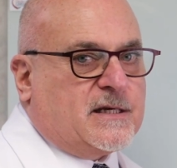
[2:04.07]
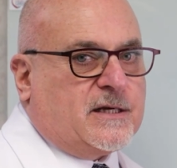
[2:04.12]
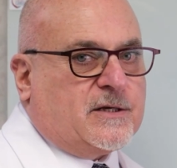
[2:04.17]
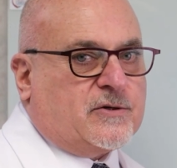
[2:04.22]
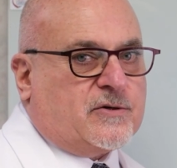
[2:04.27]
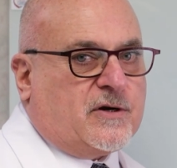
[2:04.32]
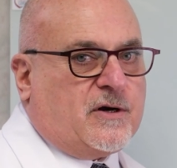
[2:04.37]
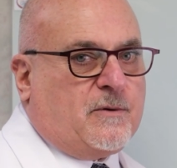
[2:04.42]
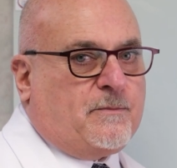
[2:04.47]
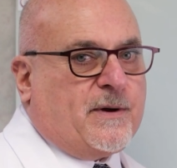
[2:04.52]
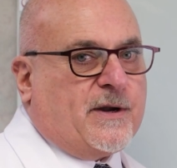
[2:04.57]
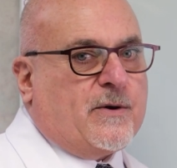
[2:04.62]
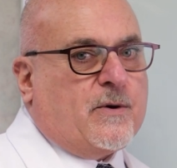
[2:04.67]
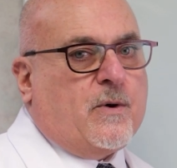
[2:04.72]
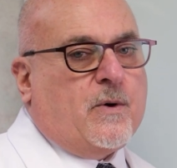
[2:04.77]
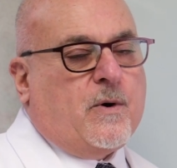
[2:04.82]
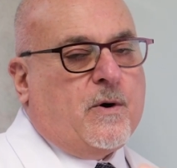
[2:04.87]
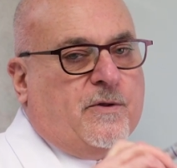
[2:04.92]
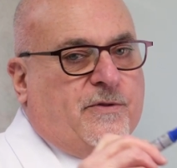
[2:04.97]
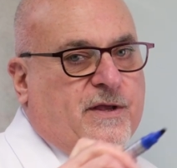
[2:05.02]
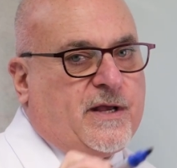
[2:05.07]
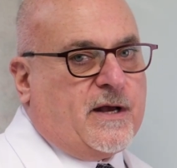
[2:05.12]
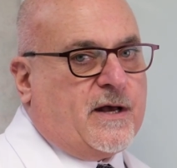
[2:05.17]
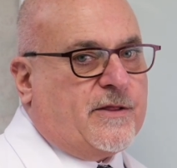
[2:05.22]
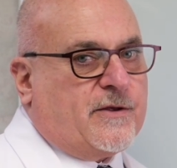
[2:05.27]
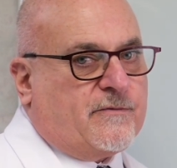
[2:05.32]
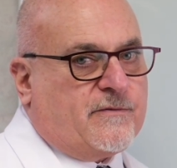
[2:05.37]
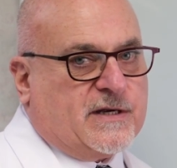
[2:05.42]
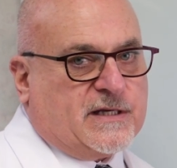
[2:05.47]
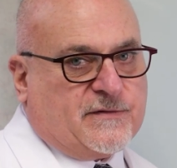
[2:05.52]
control, but all the
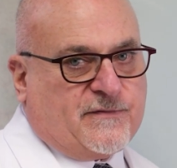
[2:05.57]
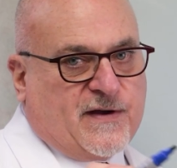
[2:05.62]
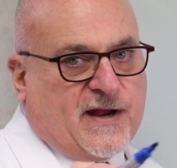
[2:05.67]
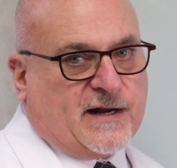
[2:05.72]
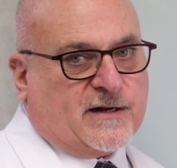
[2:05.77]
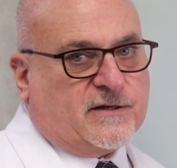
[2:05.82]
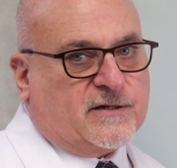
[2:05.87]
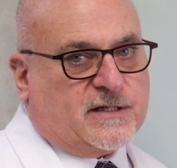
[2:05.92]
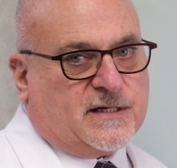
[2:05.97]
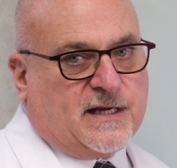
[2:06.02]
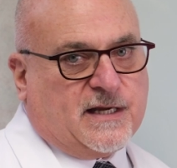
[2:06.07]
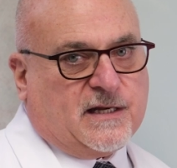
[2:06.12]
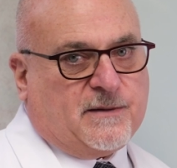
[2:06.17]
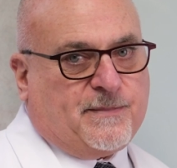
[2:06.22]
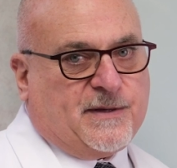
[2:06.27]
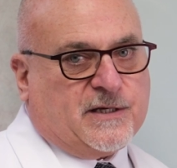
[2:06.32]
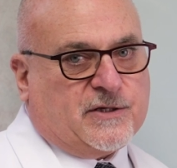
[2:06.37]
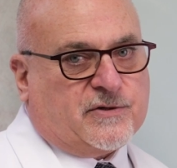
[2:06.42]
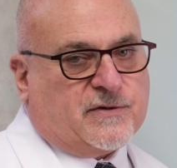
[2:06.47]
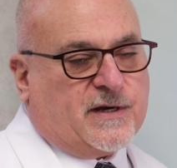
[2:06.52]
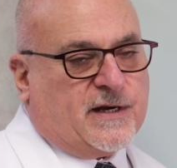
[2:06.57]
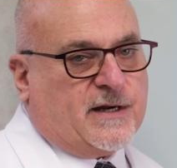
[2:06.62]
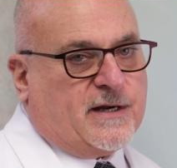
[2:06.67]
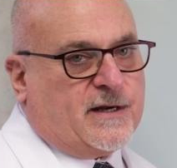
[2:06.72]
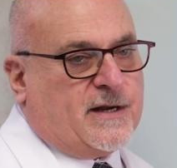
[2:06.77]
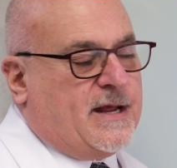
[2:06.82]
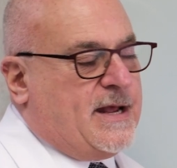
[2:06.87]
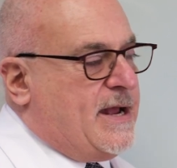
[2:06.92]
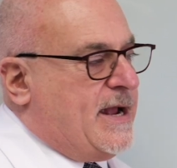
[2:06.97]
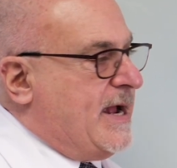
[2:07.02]
other risk factors need to be
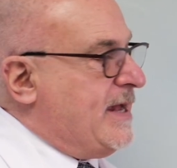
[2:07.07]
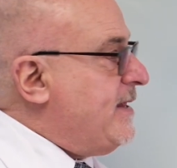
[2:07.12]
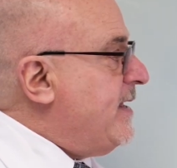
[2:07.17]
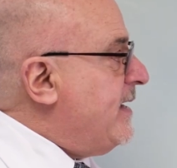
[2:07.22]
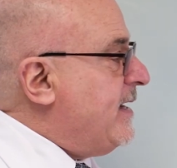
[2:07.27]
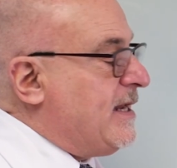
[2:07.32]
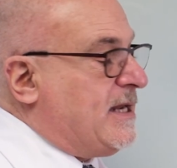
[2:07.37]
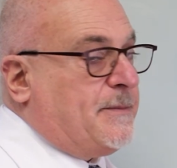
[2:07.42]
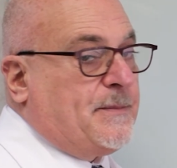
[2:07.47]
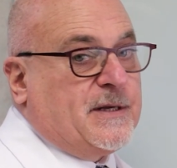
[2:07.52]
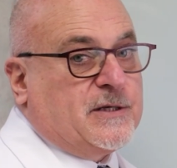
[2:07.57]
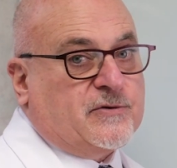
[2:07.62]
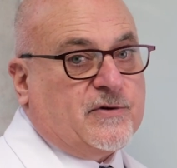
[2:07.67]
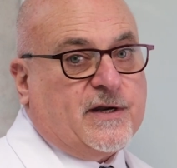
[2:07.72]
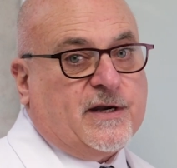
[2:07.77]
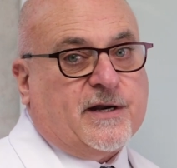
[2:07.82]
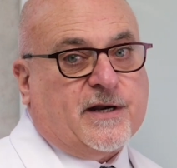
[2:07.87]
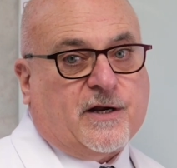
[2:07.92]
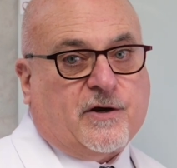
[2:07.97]
treated, and they need to be treated